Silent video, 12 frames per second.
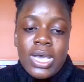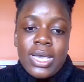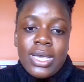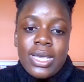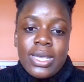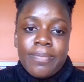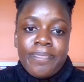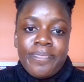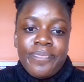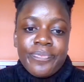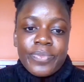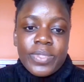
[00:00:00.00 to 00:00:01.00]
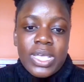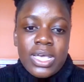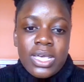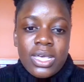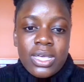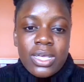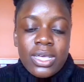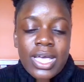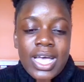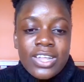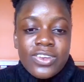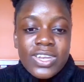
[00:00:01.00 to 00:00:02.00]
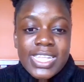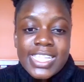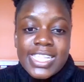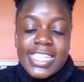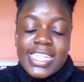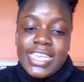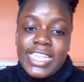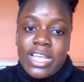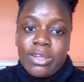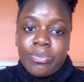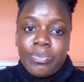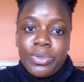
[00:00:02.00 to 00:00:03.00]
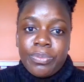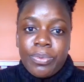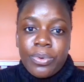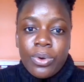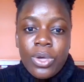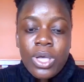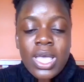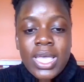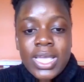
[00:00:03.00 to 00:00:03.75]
adolescents and young people